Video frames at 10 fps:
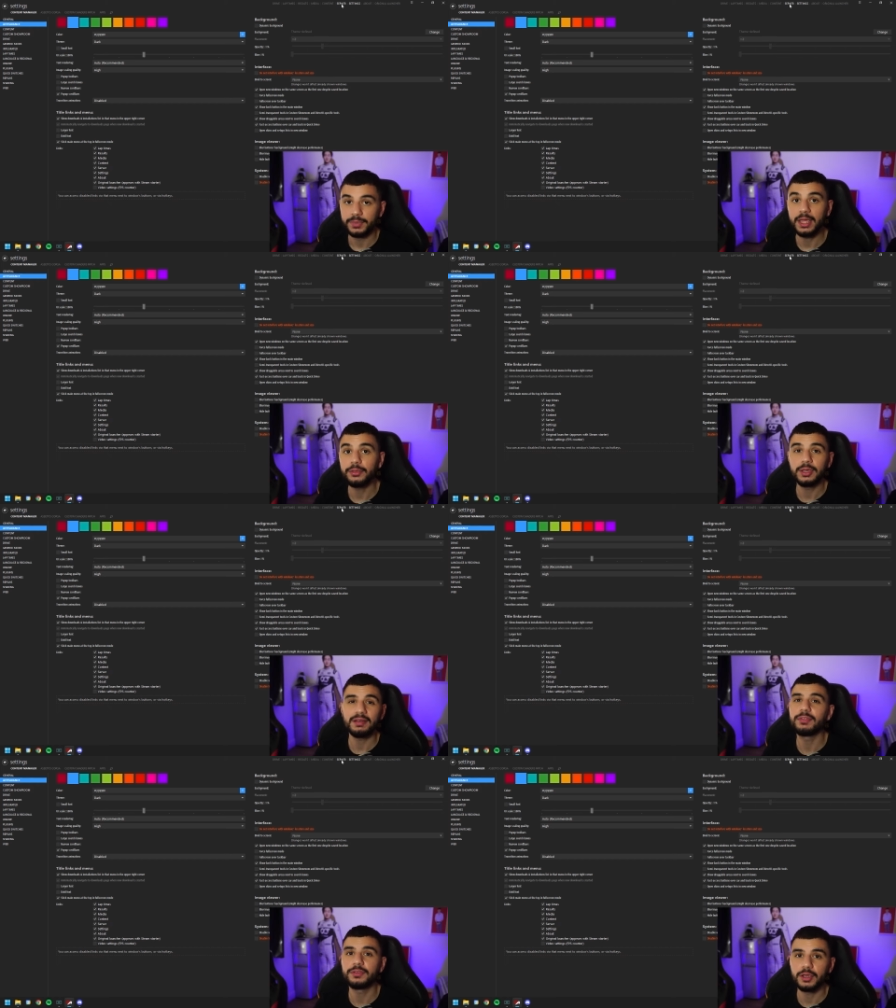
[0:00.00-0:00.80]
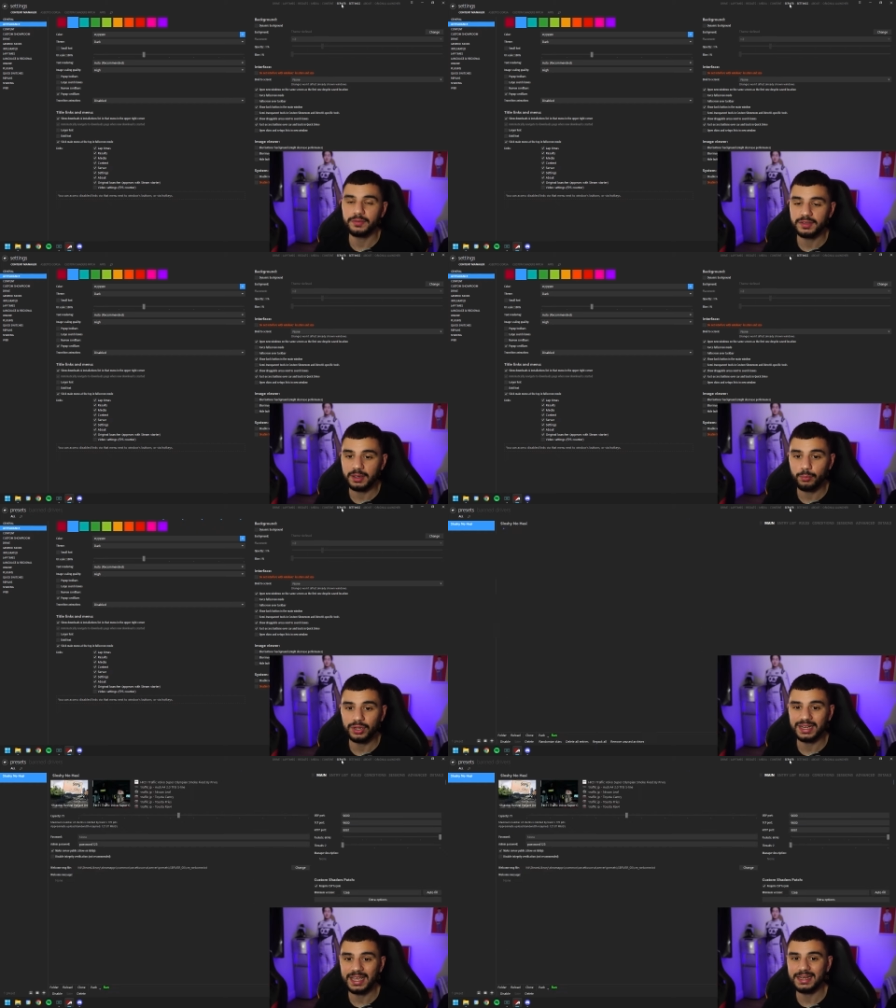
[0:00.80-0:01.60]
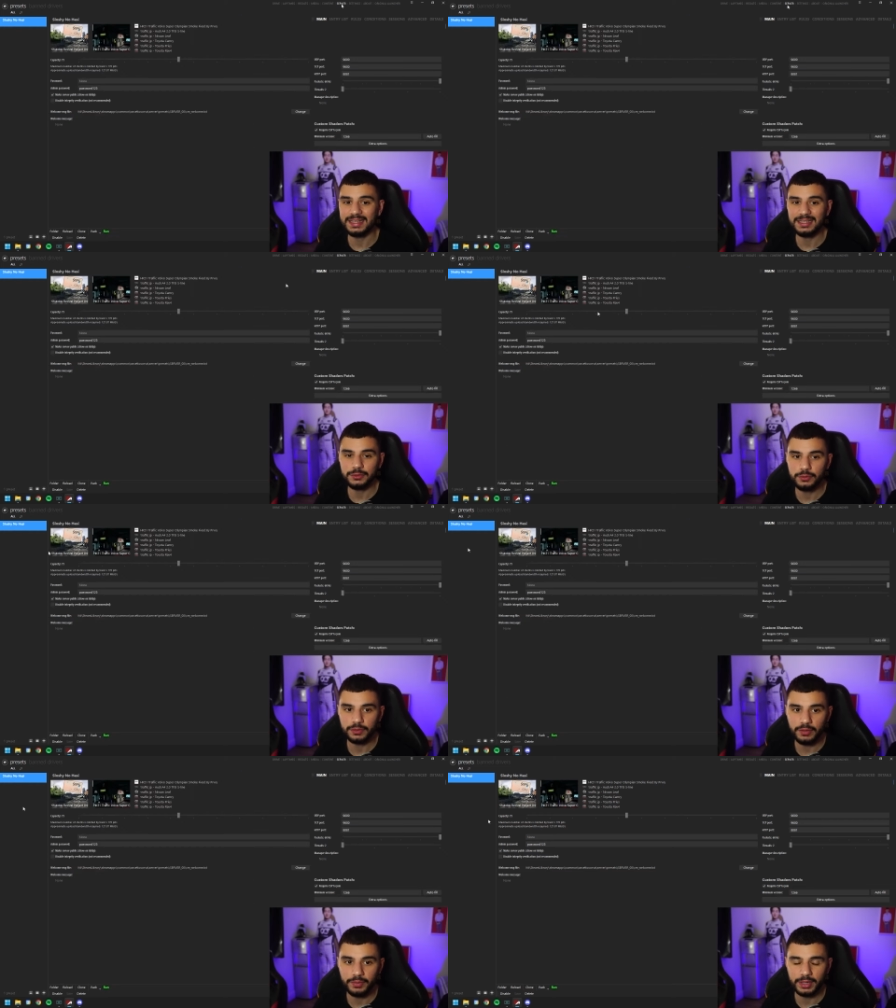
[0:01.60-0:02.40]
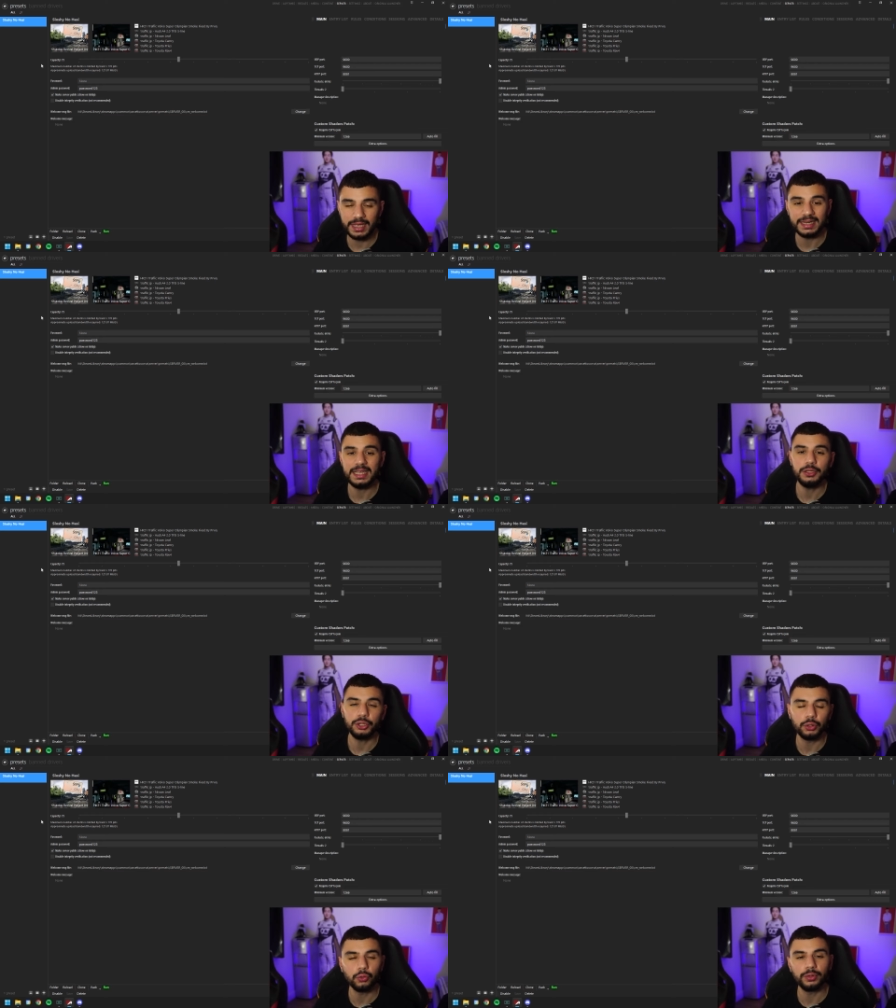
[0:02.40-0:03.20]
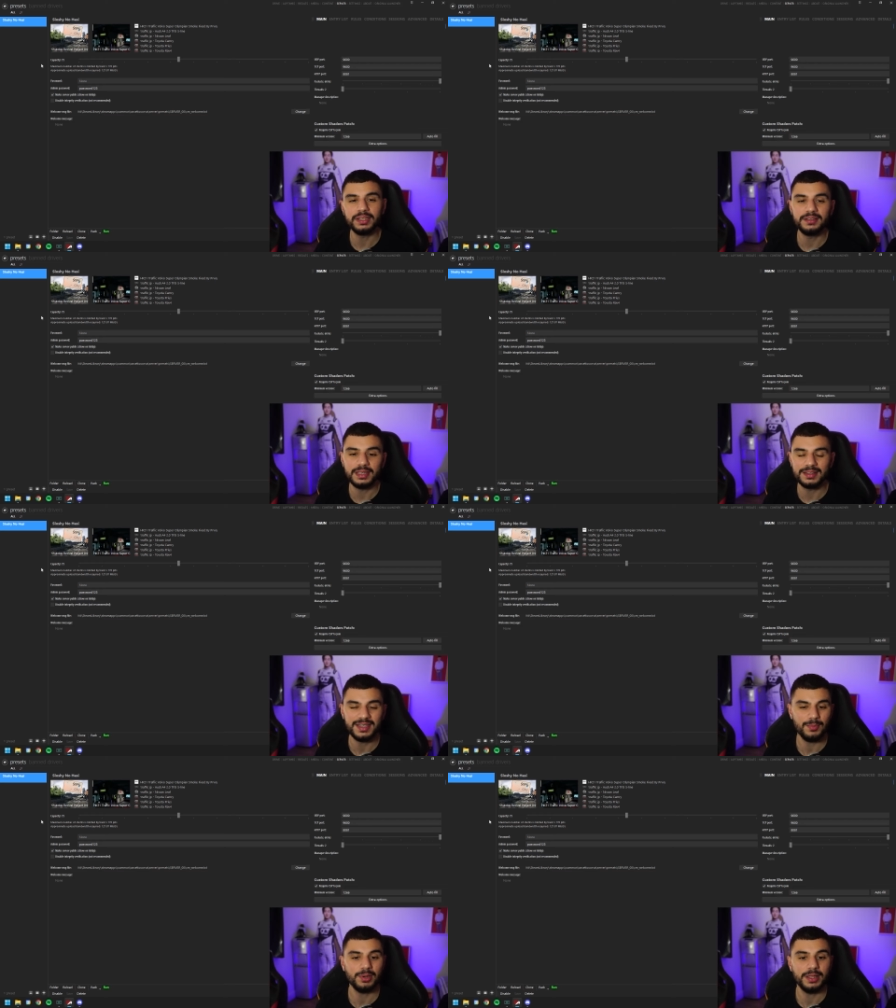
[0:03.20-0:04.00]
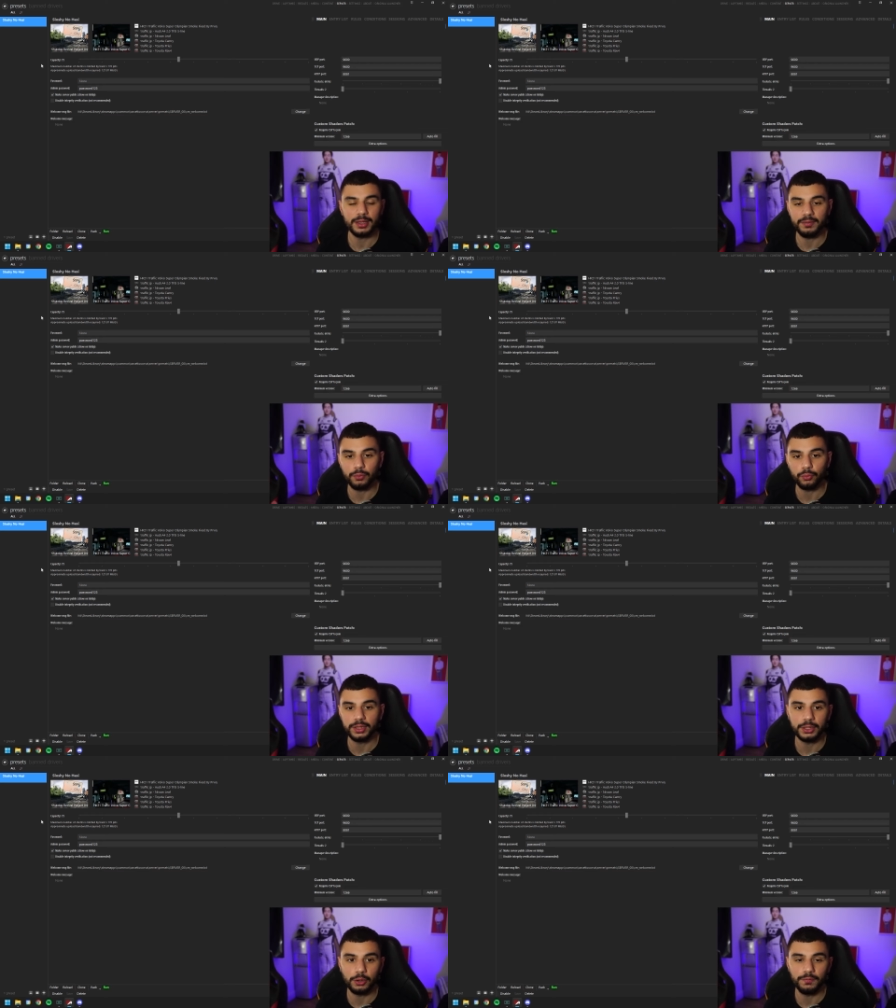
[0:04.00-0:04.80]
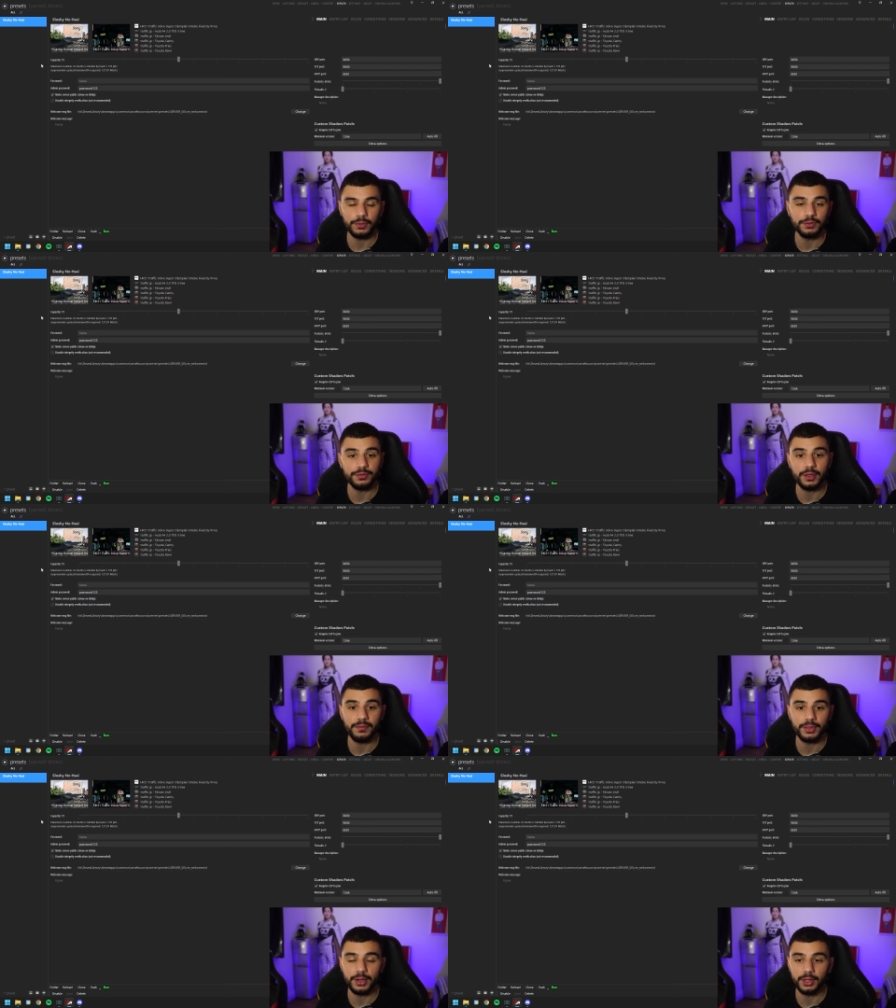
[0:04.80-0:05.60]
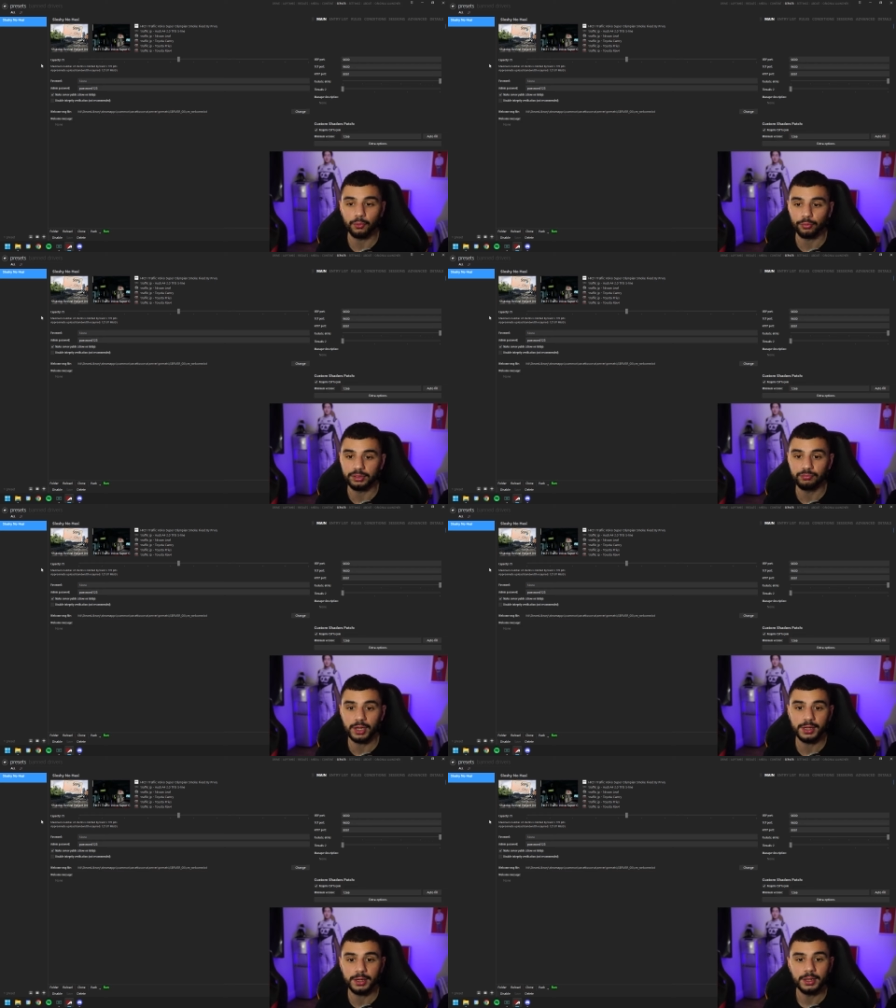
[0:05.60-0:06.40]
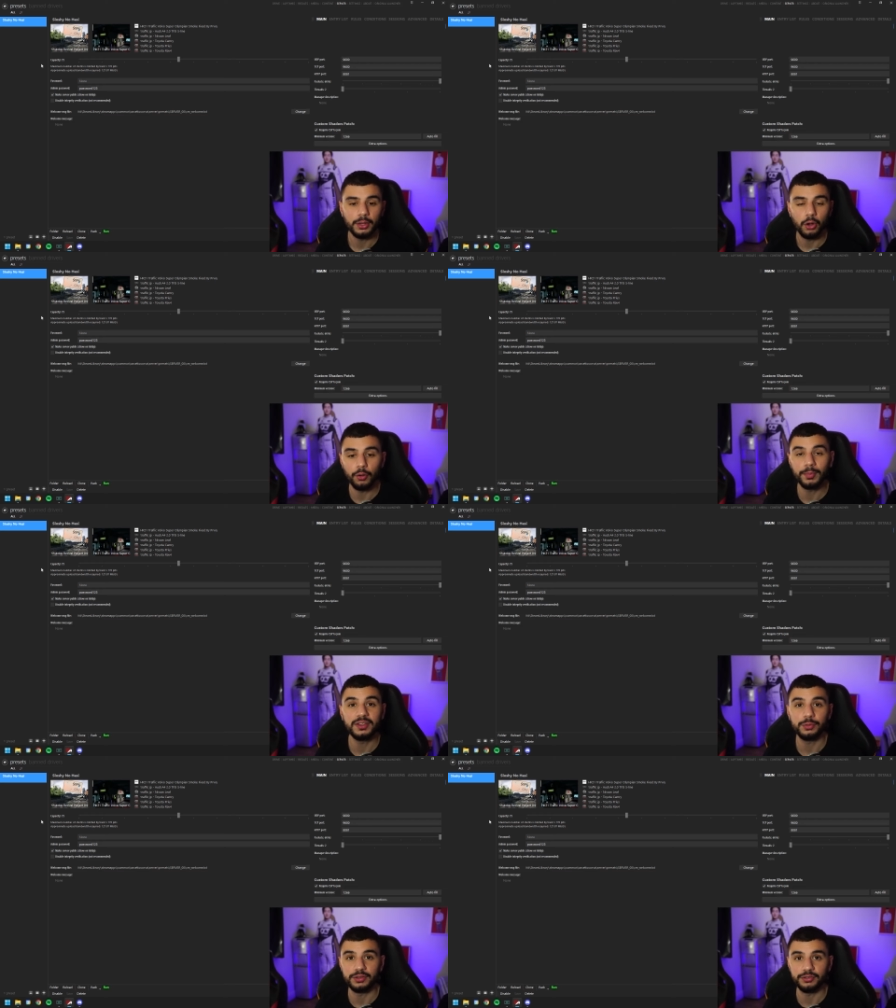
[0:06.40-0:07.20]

Now that you have the server tab, we're gonna head into server and here you can already see a template that I've already got for the server that I already run on my Twitch